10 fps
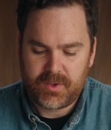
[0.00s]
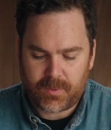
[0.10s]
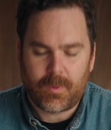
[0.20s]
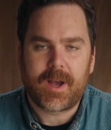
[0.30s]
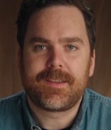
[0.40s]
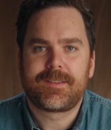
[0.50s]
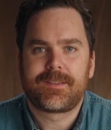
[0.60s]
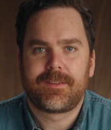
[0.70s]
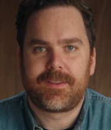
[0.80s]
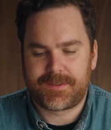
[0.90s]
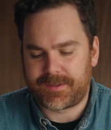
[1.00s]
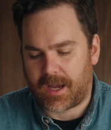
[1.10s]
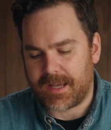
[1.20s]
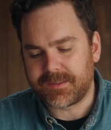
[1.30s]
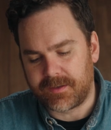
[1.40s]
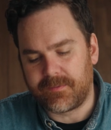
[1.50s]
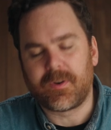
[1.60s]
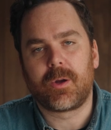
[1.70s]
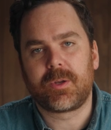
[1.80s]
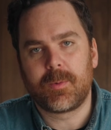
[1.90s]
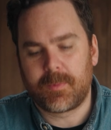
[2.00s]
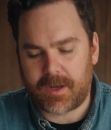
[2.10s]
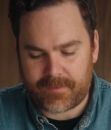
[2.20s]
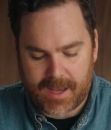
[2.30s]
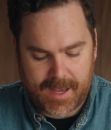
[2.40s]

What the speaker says: twice the size and volume of a